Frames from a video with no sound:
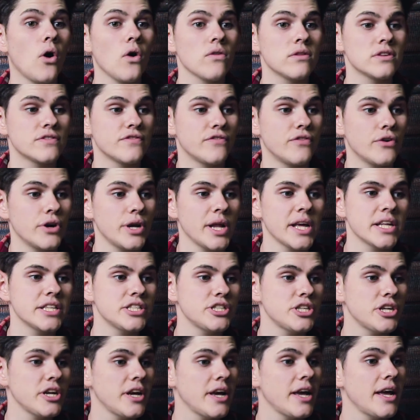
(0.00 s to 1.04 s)
all this
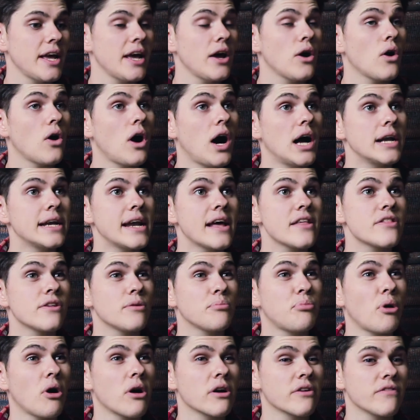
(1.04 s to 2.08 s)
footage,
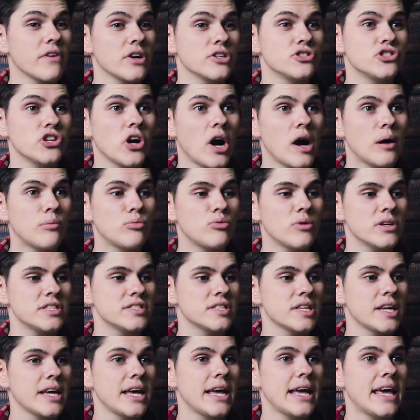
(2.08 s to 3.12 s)
another part of our job
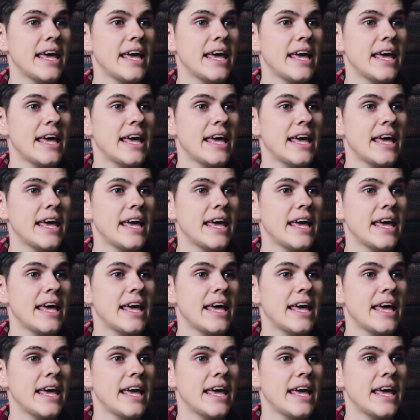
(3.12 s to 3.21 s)
was